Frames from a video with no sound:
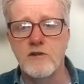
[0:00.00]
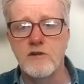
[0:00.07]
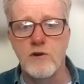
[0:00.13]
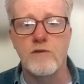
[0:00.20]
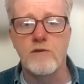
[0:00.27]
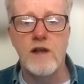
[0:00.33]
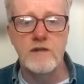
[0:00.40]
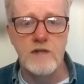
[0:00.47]
then
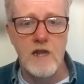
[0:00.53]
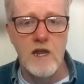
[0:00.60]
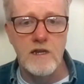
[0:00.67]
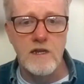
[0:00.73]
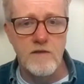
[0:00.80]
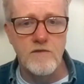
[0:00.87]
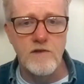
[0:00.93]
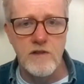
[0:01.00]
turn around and
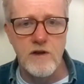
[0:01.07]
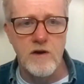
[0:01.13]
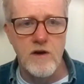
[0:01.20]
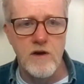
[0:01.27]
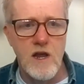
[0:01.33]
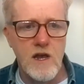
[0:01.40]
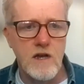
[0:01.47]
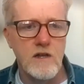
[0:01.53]
give to their
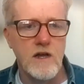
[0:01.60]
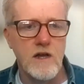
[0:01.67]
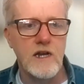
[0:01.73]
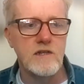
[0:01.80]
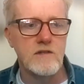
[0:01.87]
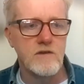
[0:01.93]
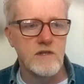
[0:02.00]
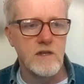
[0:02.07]

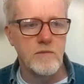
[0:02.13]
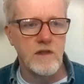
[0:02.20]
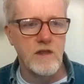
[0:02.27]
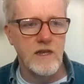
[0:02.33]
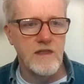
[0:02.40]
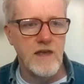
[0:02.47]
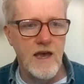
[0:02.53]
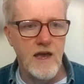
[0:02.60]
clients or something
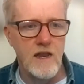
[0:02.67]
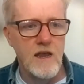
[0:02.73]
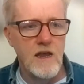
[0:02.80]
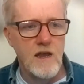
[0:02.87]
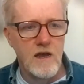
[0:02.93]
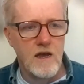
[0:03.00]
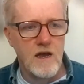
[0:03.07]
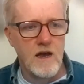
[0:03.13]
like that.
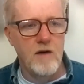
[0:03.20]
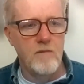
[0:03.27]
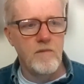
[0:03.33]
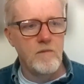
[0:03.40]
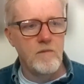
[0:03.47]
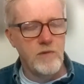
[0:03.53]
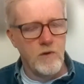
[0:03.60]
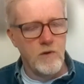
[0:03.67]

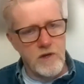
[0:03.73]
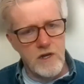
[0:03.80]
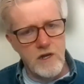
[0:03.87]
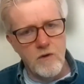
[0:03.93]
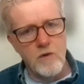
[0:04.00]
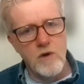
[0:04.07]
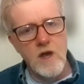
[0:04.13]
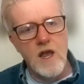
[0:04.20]
Um, but you
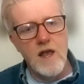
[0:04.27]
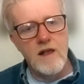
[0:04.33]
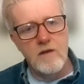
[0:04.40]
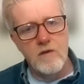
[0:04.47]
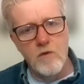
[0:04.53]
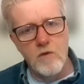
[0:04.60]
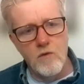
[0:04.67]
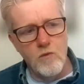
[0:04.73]
know,
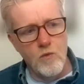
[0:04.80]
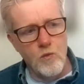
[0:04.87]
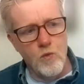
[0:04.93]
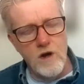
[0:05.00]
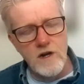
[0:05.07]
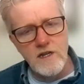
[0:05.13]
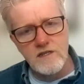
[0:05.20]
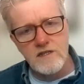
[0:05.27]

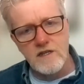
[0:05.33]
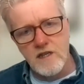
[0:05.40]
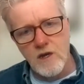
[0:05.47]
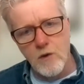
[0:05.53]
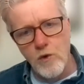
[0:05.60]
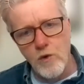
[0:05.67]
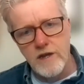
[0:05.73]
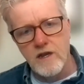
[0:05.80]
what is it
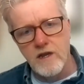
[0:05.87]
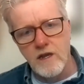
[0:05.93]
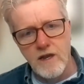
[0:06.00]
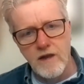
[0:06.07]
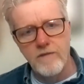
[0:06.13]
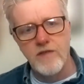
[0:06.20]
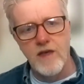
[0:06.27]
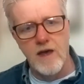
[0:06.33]
that we can
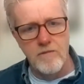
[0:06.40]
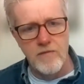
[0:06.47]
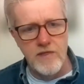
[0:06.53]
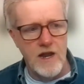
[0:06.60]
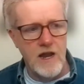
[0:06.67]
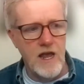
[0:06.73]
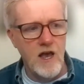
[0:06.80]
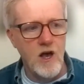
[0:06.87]
give them
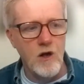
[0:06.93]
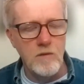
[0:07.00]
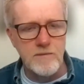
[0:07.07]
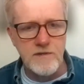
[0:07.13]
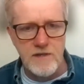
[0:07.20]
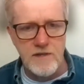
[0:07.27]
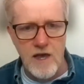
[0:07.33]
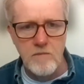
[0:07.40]
that
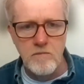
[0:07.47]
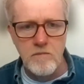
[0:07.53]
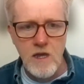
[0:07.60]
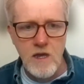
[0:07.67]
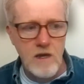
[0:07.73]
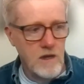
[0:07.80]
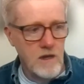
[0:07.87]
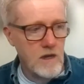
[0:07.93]
helps
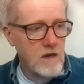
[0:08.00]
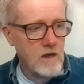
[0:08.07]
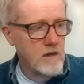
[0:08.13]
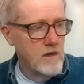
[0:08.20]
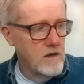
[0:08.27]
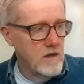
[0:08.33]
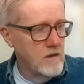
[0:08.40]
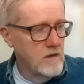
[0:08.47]
them
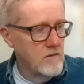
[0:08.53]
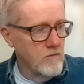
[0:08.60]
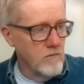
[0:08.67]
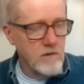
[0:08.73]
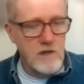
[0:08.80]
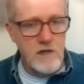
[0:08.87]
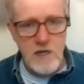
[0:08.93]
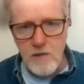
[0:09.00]

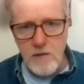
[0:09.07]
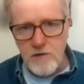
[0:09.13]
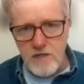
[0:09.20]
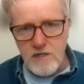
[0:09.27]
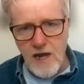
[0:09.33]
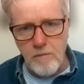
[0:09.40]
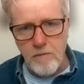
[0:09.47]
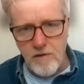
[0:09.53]
keep us
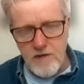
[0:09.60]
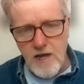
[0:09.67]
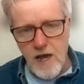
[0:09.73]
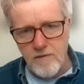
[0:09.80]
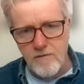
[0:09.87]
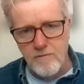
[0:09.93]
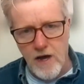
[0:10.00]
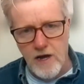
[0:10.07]
type of,
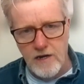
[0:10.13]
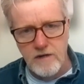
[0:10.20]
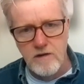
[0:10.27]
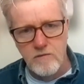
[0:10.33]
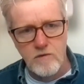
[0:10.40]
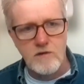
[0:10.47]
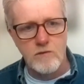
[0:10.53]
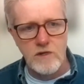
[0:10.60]
top of mind,
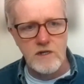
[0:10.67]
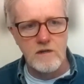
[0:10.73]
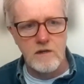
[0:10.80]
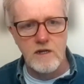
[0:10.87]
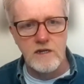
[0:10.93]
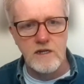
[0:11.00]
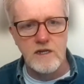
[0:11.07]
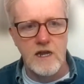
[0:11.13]
which we
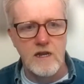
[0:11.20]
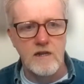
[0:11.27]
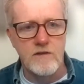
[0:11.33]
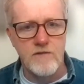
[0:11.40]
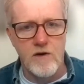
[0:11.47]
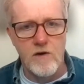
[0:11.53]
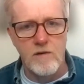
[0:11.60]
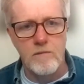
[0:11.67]
indicated is
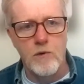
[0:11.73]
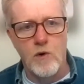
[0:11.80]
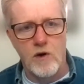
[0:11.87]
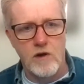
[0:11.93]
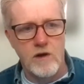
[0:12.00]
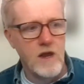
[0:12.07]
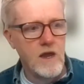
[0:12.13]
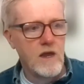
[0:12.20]
very
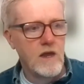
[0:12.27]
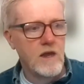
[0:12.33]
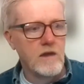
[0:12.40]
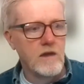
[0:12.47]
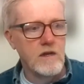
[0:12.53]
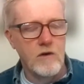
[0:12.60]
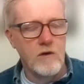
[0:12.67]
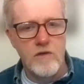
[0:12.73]
important.
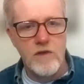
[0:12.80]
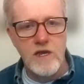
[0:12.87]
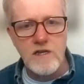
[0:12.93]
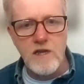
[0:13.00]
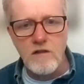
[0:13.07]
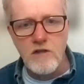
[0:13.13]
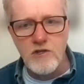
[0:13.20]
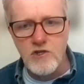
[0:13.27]
You know,
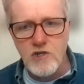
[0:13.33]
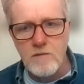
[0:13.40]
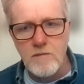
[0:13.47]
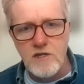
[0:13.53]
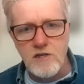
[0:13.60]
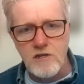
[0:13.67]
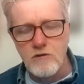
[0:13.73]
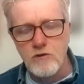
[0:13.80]
is a
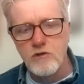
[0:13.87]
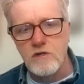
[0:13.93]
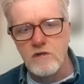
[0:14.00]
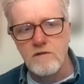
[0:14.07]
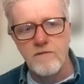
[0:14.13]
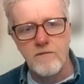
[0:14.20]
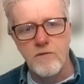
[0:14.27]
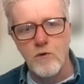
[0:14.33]
legitimate
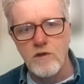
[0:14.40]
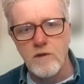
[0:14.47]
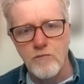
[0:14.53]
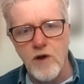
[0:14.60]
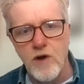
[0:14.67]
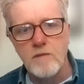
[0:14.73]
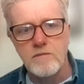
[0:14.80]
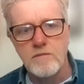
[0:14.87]
solution for the
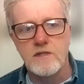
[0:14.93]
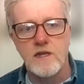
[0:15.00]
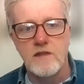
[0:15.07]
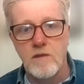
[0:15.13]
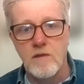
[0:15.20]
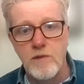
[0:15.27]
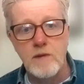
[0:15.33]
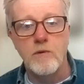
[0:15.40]
problems
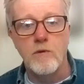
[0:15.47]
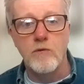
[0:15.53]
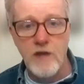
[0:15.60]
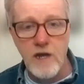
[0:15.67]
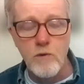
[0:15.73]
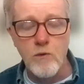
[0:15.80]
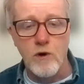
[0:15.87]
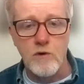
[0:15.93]
that the people
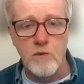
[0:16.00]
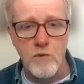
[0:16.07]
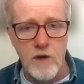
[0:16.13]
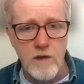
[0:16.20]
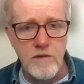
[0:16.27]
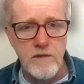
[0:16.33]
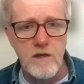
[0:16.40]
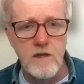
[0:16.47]
they work
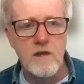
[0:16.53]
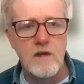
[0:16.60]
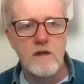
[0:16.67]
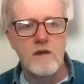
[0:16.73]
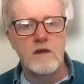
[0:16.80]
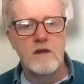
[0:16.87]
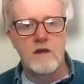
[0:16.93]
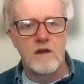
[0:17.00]
with
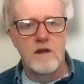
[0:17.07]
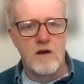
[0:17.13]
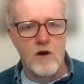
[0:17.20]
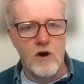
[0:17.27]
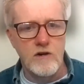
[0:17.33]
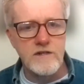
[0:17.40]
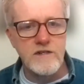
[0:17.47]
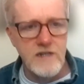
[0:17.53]

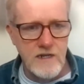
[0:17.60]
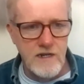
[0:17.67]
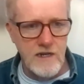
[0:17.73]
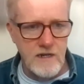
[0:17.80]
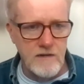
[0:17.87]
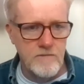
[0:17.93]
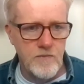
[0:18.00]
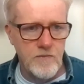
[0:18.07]
are
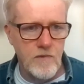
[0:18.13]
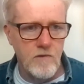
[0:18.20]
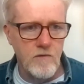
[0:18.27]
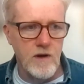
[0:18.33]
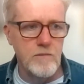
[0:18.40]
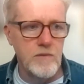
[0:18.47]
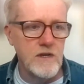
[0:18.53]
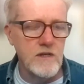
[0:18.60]
seeking,
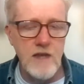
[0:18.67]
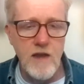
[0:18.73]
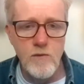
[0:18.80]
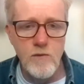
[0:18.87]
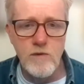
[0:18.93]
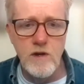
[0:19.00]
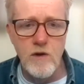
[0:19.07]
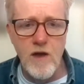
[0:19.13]
right? Because
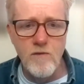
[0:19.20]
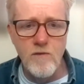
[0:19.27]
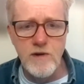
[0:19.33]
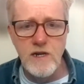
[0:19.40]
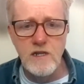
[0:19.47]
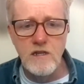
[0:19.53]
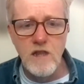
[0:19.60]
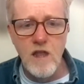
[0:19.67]
every you know
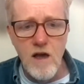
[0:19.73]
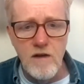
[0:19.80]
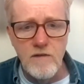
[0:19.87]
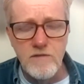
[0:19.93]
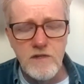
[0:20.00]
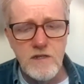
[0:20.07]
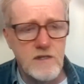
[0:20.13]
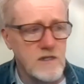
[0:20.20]
everybody
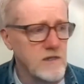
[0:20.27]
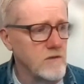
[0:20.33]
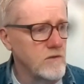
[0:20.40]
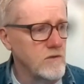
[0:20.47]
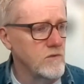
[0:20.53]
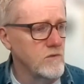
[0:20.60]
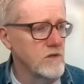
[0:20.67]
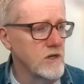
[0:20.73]
loves
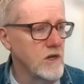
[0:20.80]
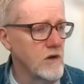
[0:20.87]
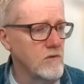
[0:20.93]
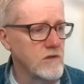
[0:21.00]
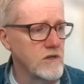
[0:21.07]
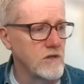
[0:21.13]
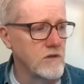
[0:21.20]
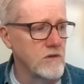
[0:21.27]
to go
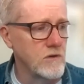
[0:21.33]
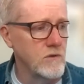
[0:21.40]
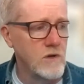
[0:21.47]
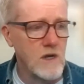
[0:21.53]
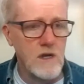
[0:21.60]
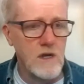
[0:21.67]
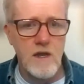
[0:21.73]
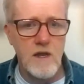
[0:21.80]
to